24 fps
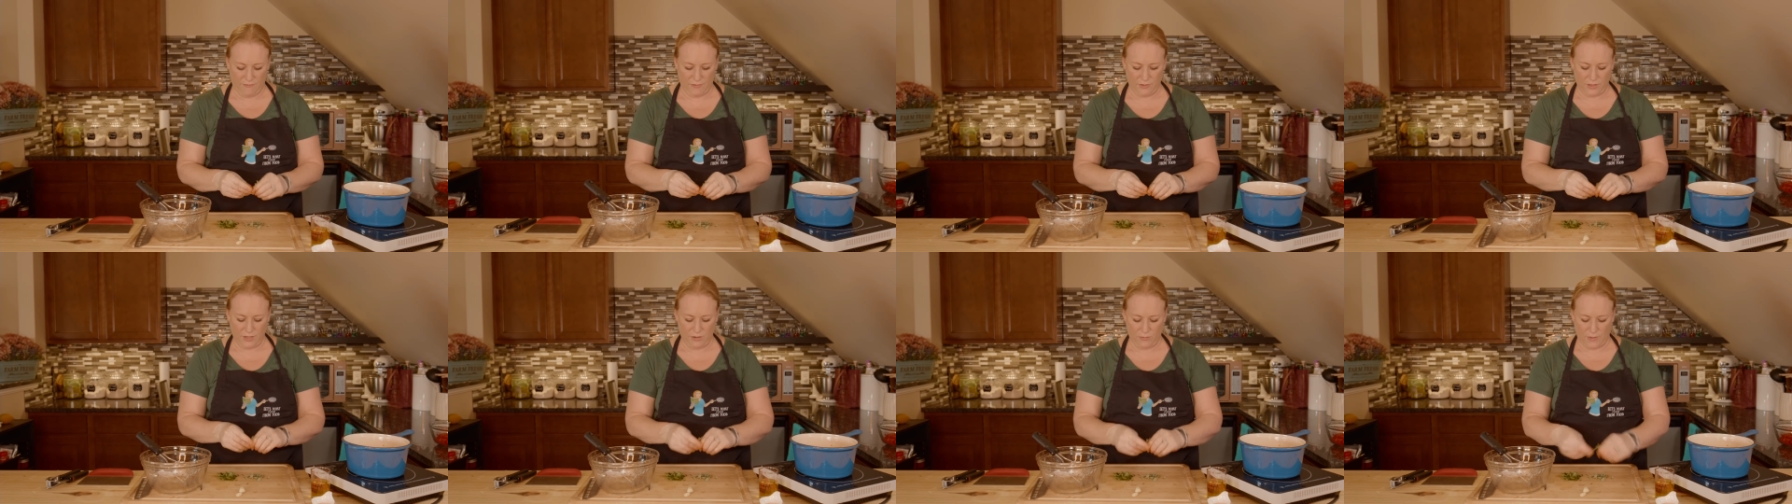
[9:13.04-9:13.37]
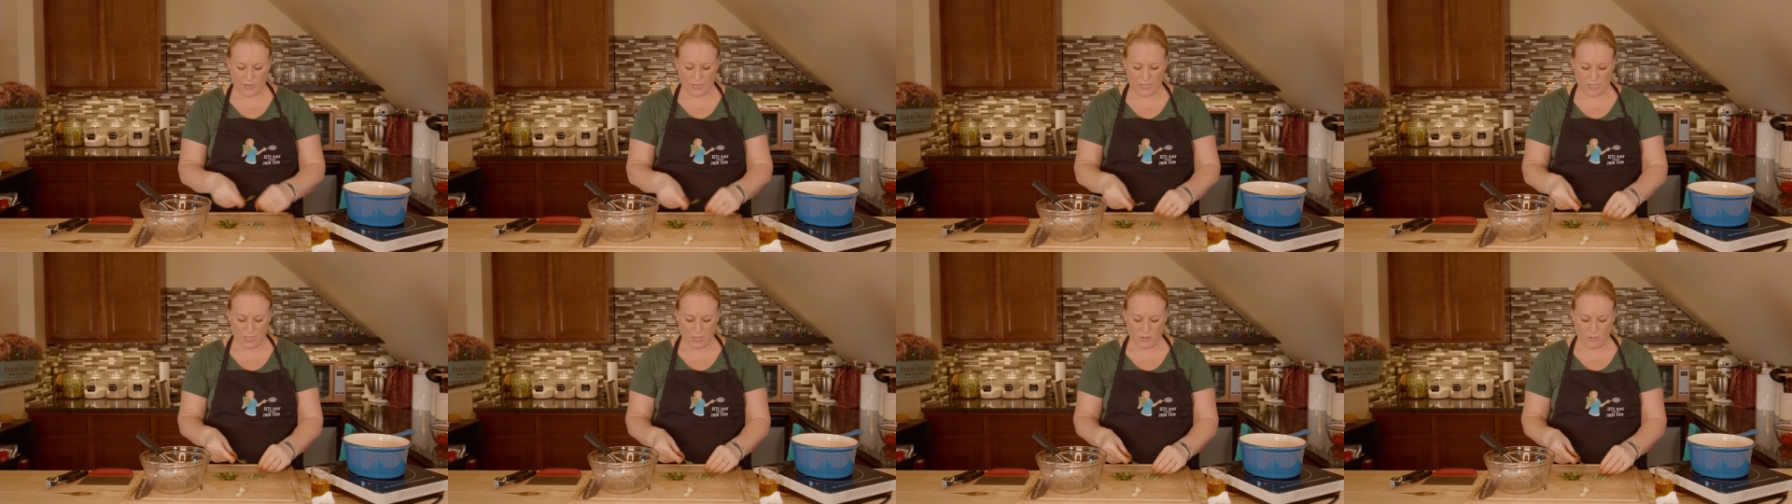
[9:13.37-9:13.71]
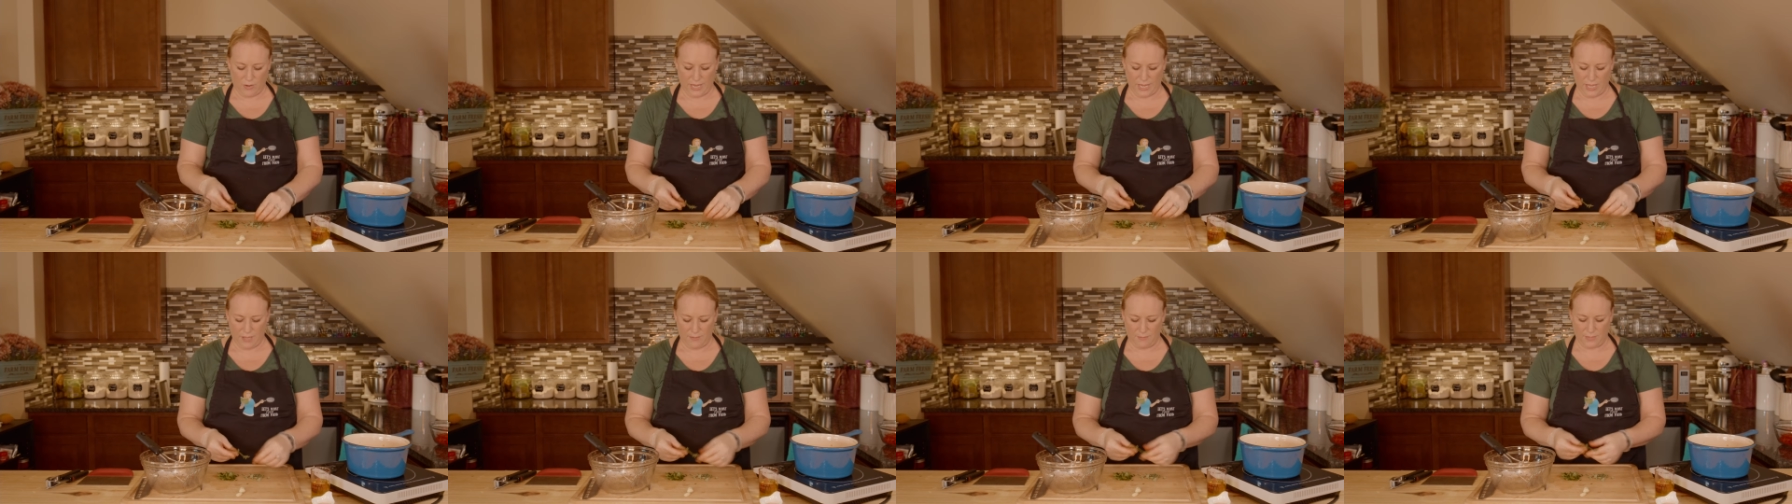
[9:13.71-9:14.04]
for the oregano,
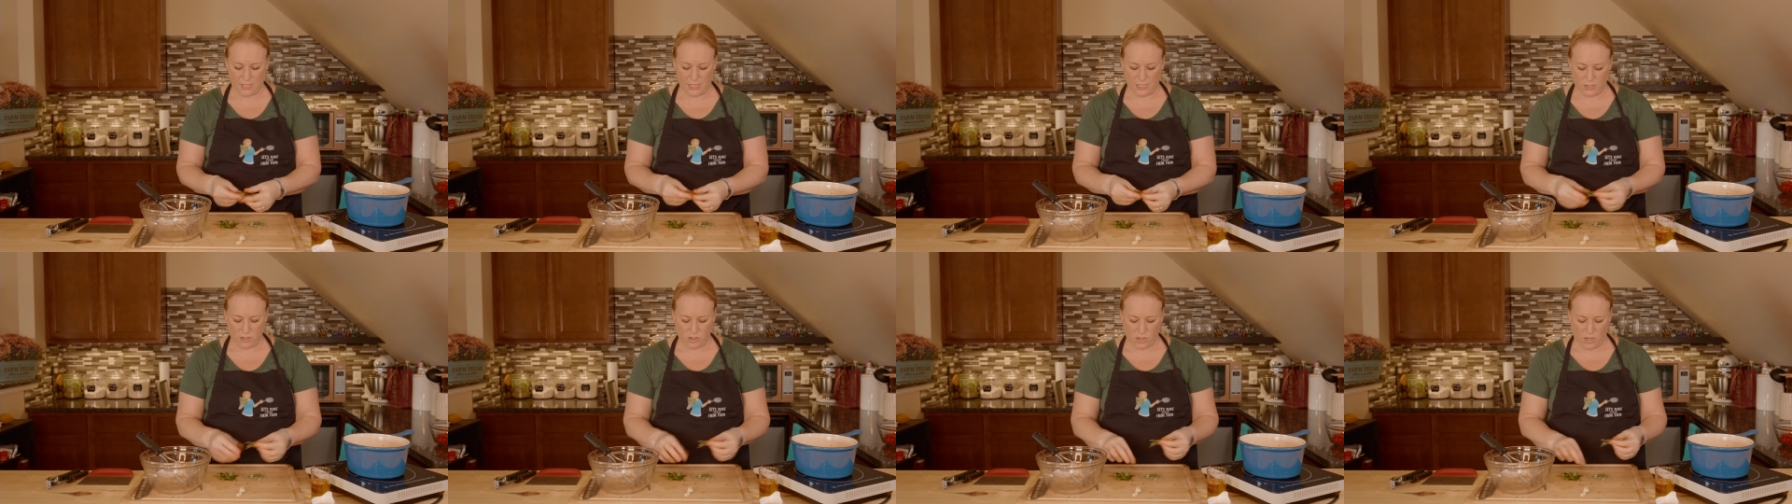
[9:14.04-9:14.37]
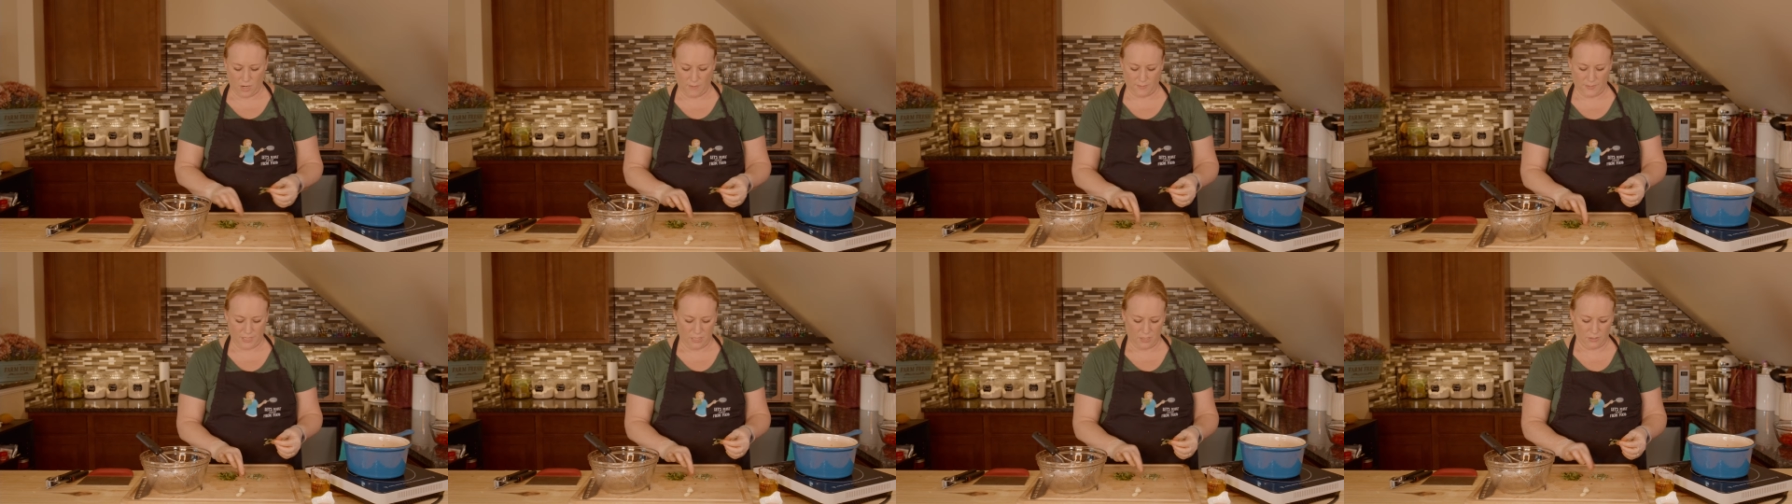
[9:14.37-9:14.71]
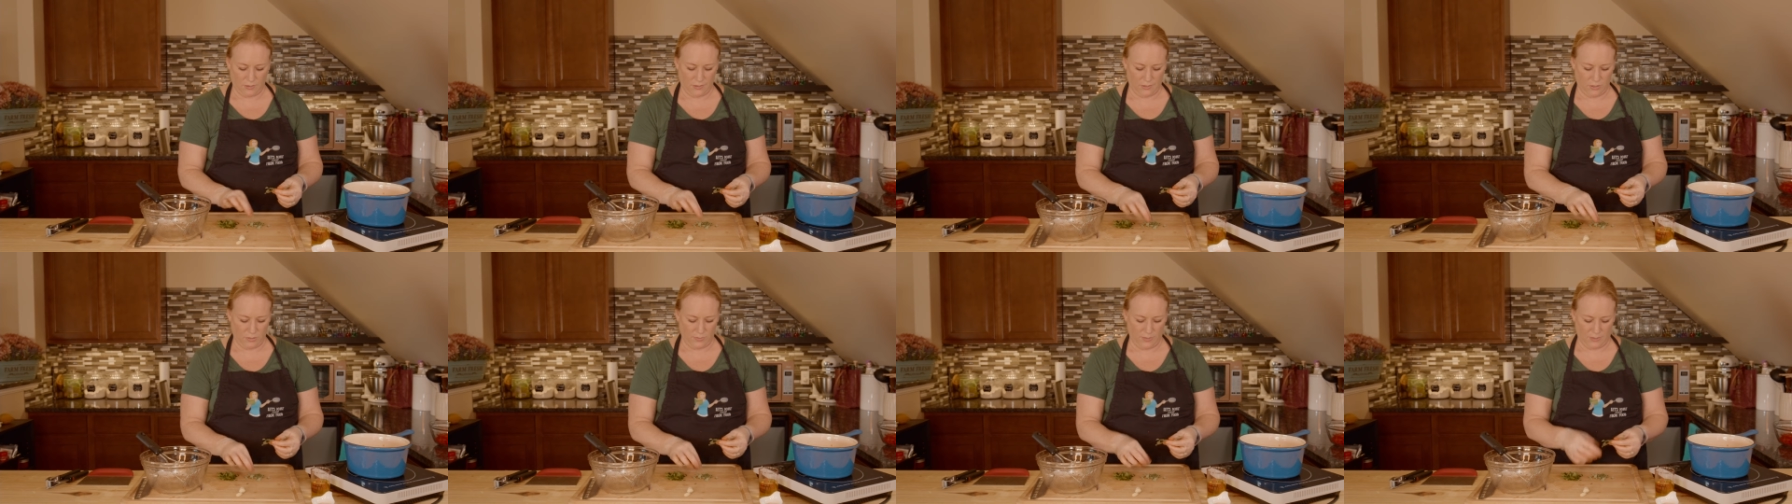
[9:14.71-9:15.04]
I am gonna chop it a
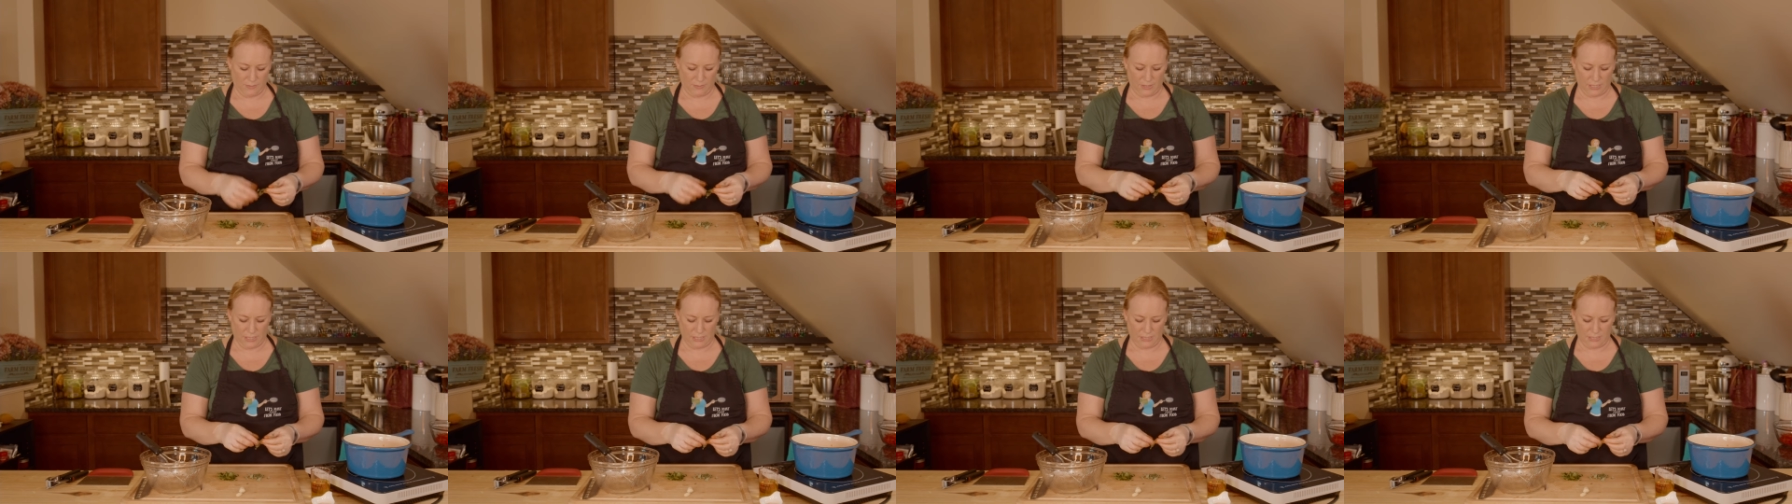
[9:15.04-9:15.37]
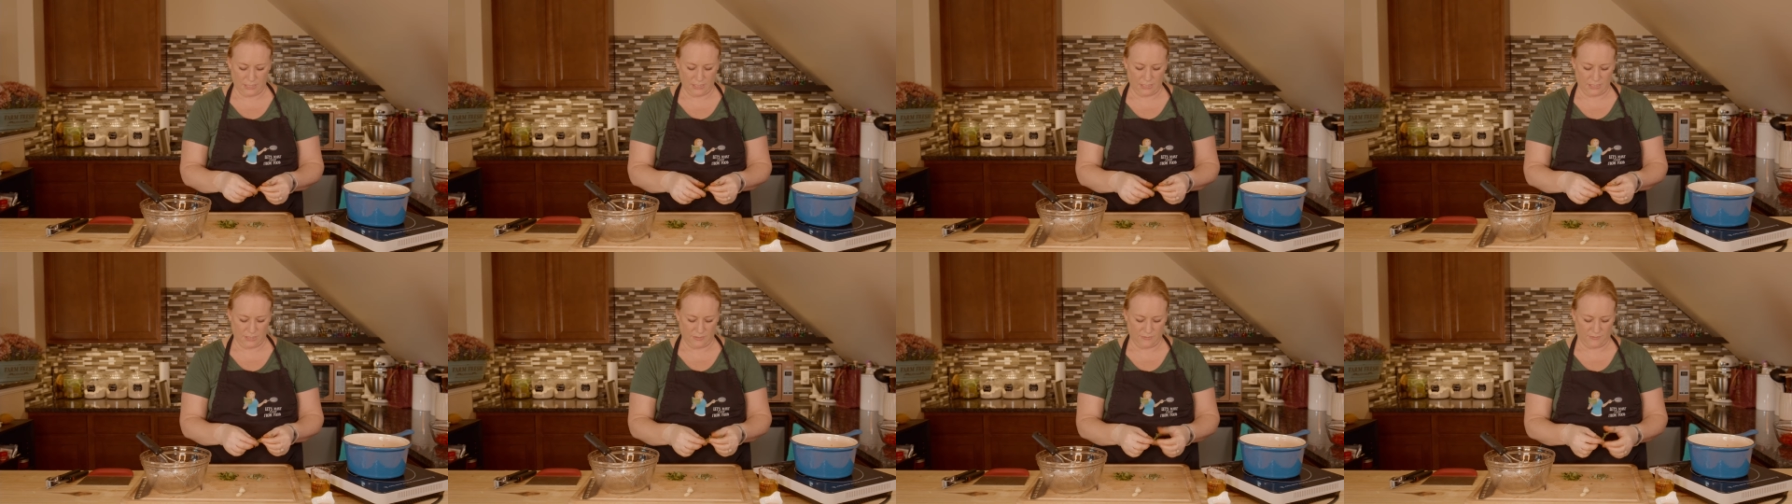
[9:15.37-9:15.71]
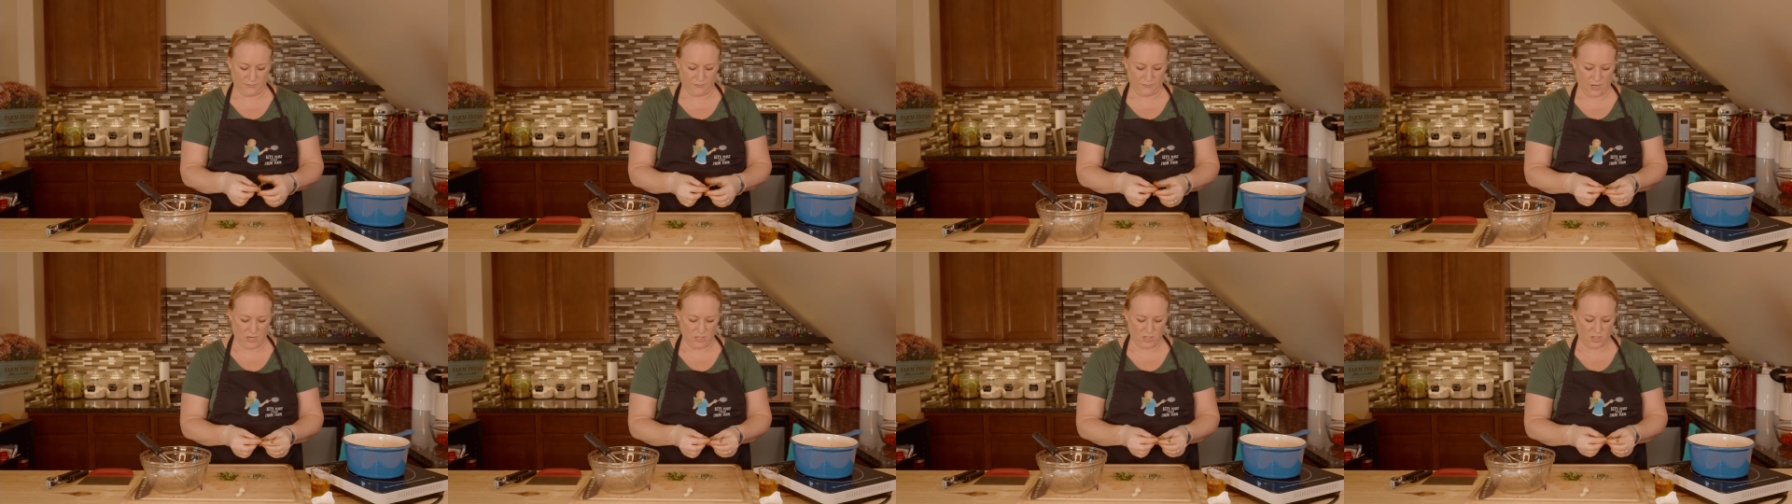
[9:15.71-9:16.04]
little bit because it's
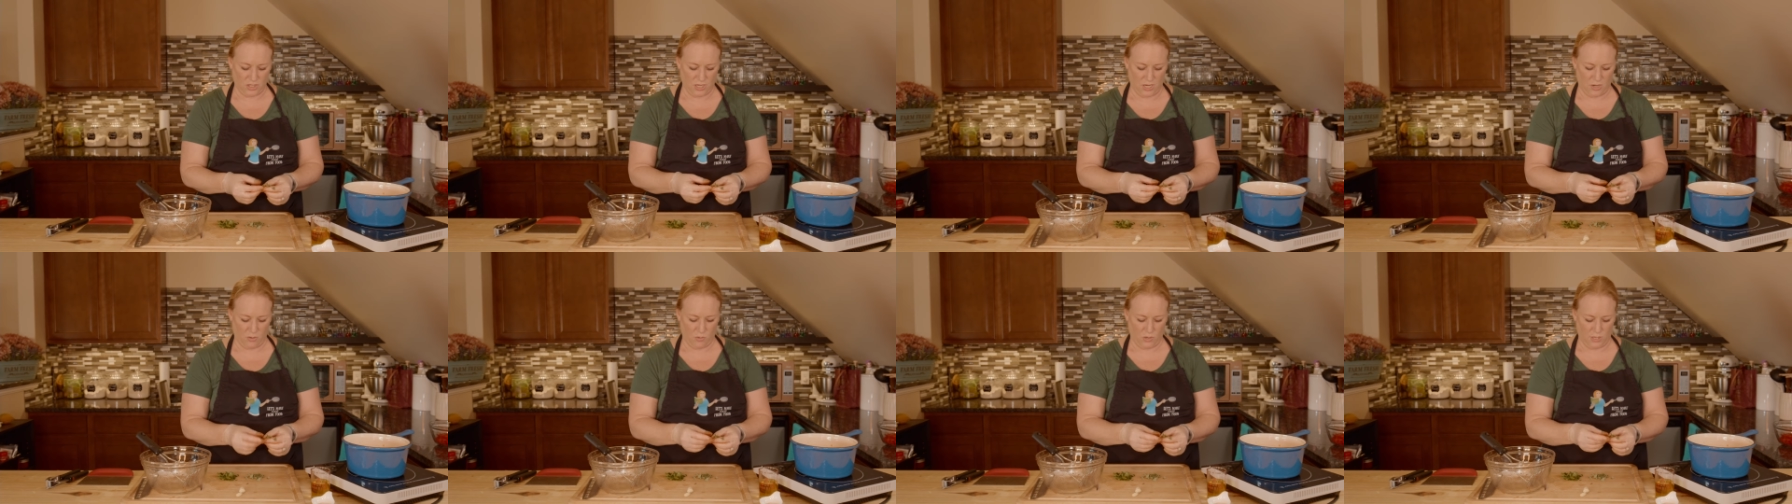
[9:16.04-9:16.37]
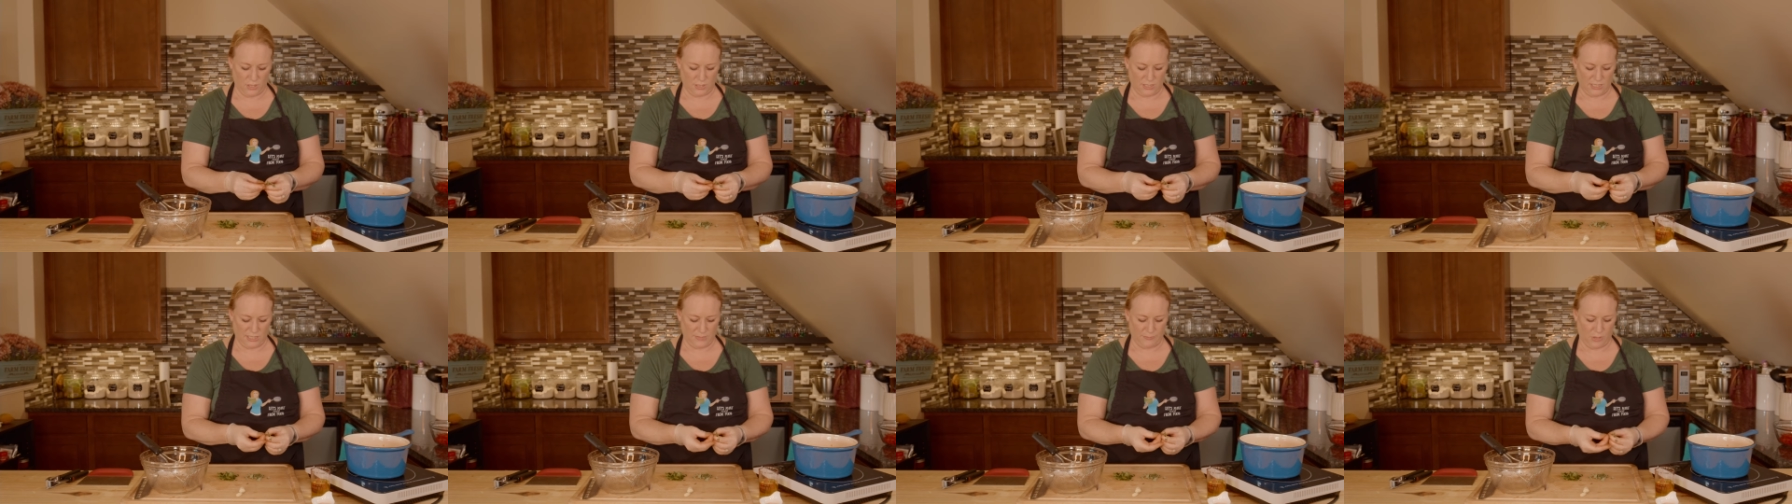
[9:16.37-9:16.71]
fresh and I want